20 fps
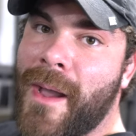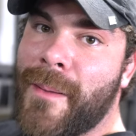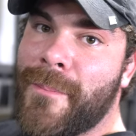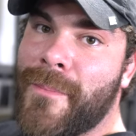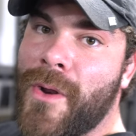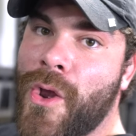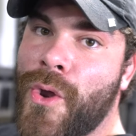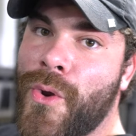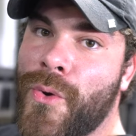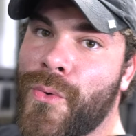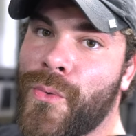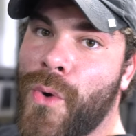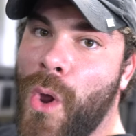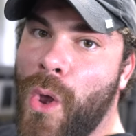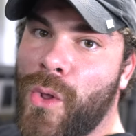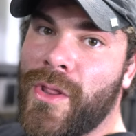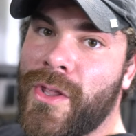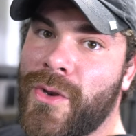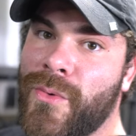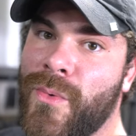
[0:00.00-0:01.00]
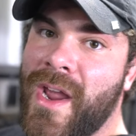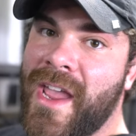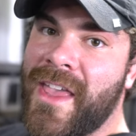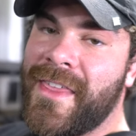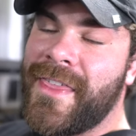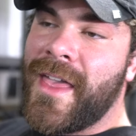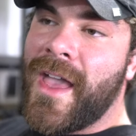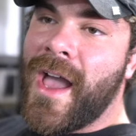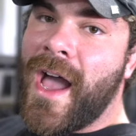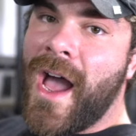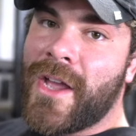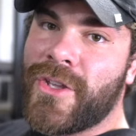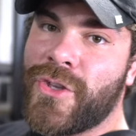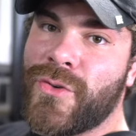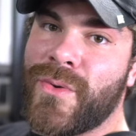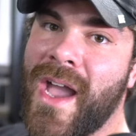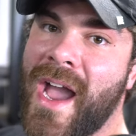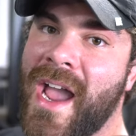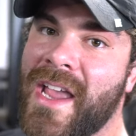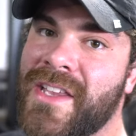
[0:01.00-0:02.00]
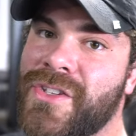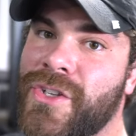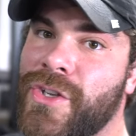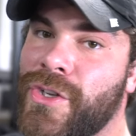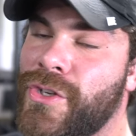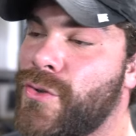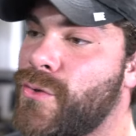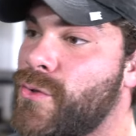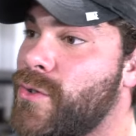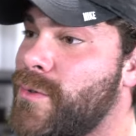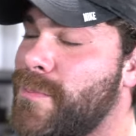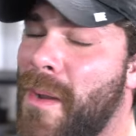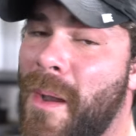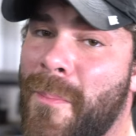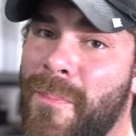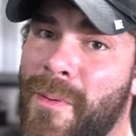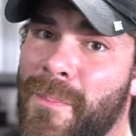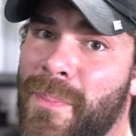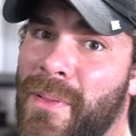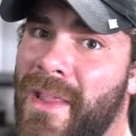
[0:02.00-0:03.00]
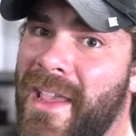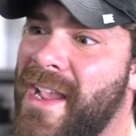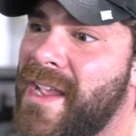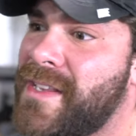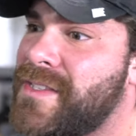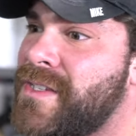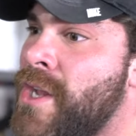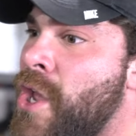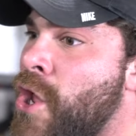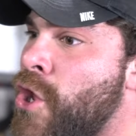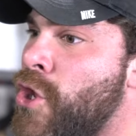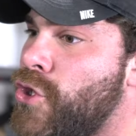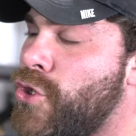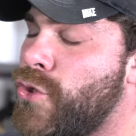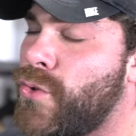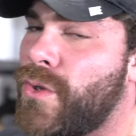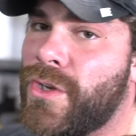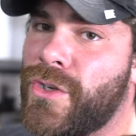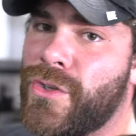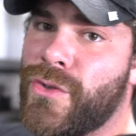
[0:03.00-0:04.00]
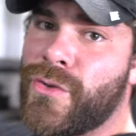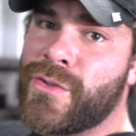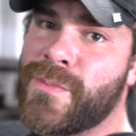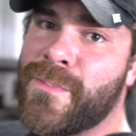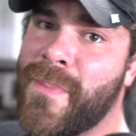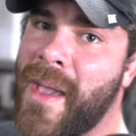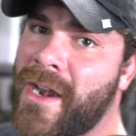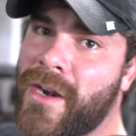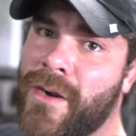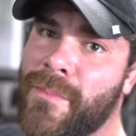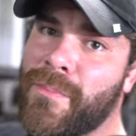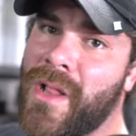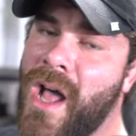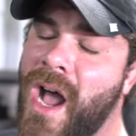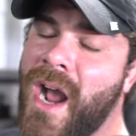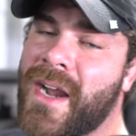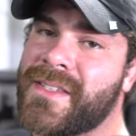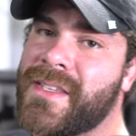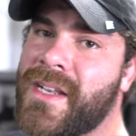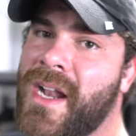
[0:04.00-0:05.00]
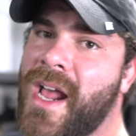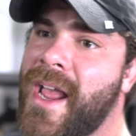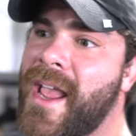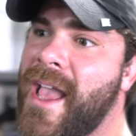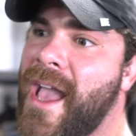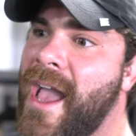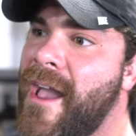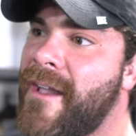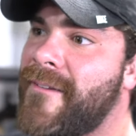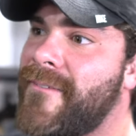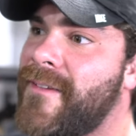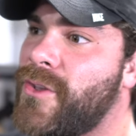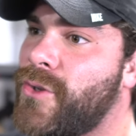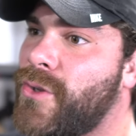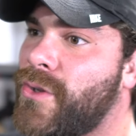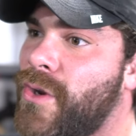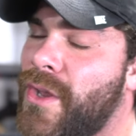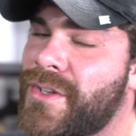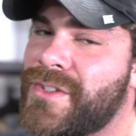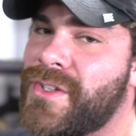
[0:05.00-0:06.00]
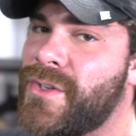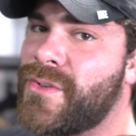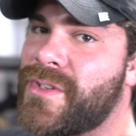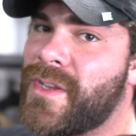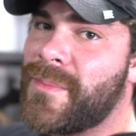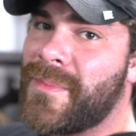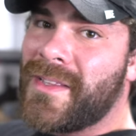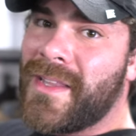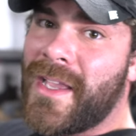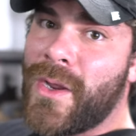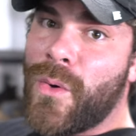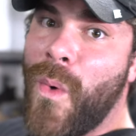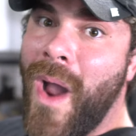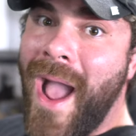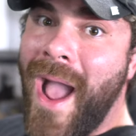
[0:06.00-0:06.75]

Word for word: I'm rolling with. Uh, you guys could use bumper plates. You could use better blocks than I have. You could also use something like